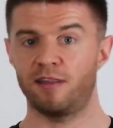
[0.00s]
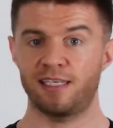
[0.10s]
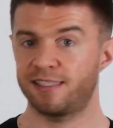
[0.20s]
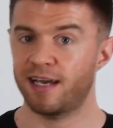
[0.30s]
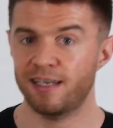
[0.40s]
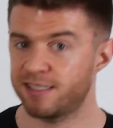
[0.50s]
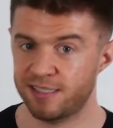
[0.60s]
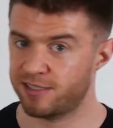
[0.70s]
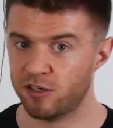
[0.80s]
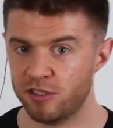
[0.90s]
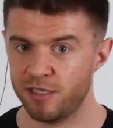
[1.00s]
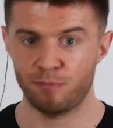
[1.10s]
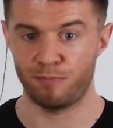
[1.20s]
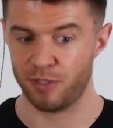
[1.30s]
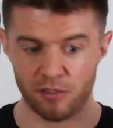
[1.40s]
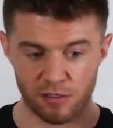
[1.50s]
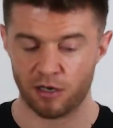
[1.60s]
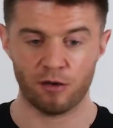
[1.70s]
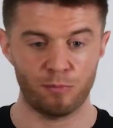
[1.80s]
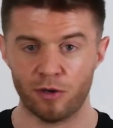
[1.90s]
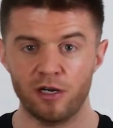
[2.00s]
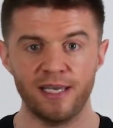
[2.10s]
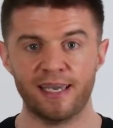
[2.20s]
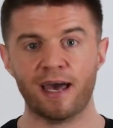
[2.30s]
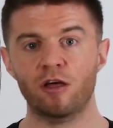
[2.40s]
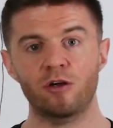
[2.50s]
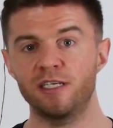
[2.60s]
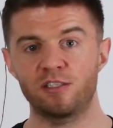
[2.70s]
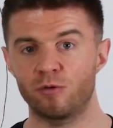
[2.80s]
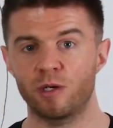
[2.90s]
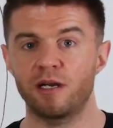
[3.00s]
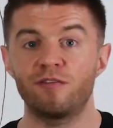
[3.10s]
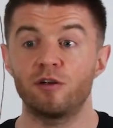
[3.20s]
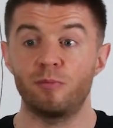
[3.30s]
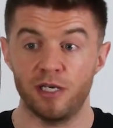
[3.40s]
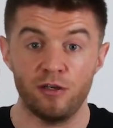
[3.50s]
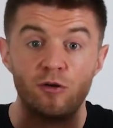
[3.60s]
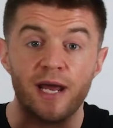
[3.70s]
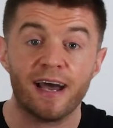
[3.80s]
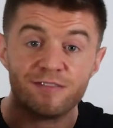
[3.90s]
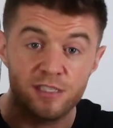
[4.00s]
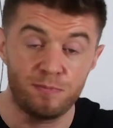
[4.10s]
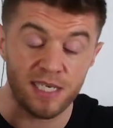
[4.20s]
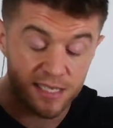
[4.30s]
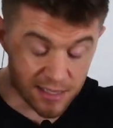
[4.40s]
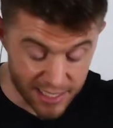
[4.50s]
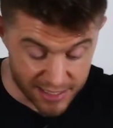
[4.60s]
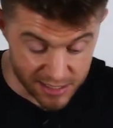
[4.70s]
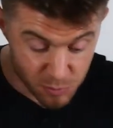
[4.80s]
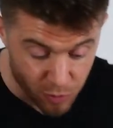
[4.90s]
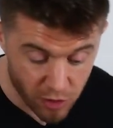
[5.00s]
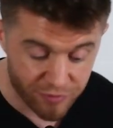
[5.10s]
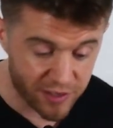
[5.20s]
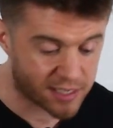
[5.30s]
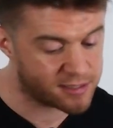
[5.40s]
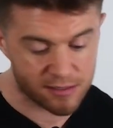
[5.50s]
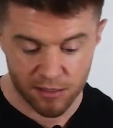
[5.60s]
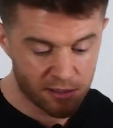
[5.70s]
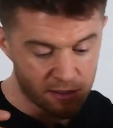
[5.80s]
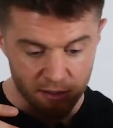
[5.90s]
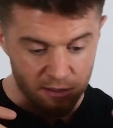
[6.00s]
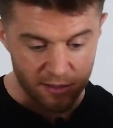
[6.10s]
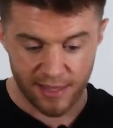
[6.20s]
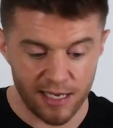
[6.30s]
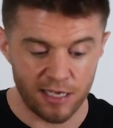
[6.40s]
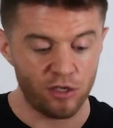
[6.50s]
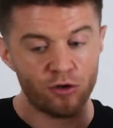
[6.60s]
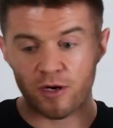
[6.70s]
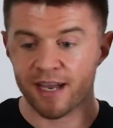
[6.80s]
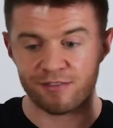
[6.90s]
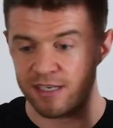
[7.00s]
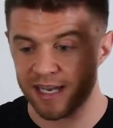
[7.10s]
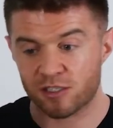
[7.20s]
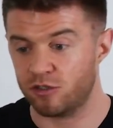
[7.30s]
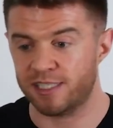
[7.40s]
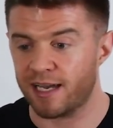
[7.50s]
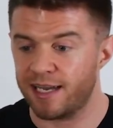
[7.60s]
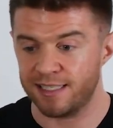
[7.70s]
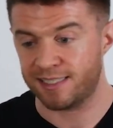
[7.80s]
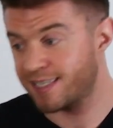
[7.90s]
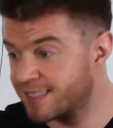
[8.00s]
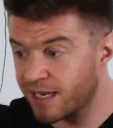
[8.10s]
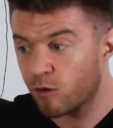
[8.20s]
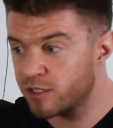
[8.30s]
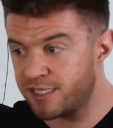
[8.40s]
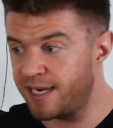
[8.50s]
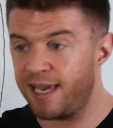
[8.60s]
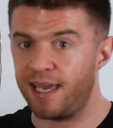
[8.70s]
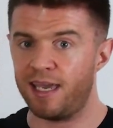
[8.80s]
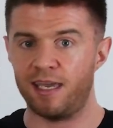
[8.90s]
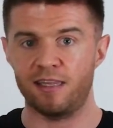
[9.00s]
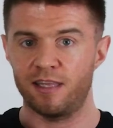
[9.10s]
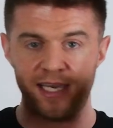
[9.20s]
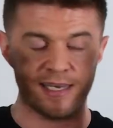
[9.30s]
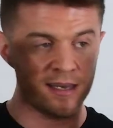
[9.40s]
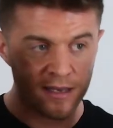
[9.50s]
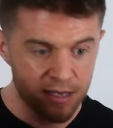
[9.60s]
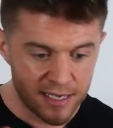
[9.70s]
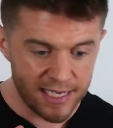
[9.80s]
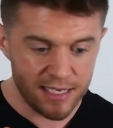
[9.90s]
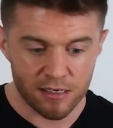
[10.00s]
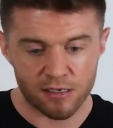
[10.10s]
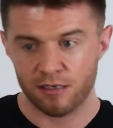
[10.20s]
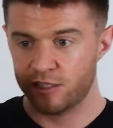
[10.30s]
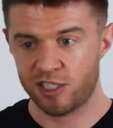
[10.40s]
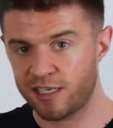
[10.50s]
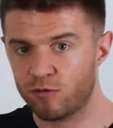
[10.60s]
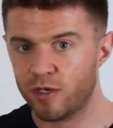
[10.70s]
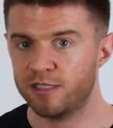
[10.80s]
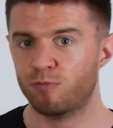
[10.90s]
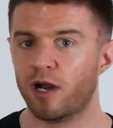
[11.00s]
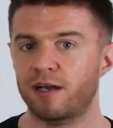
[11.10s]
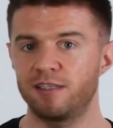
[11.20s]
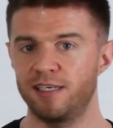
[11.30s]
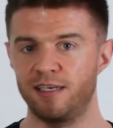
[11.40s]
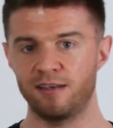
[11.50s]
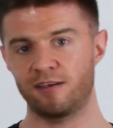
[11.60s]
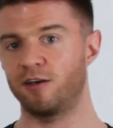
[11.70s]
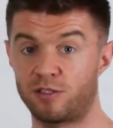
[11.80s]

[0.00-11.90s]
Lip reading: That's not necessarily burning calories or whatever, but you don't have to be like this perfect thing. You don't have to exercise 6 hours a day and like eat chicken, rice, broccoli.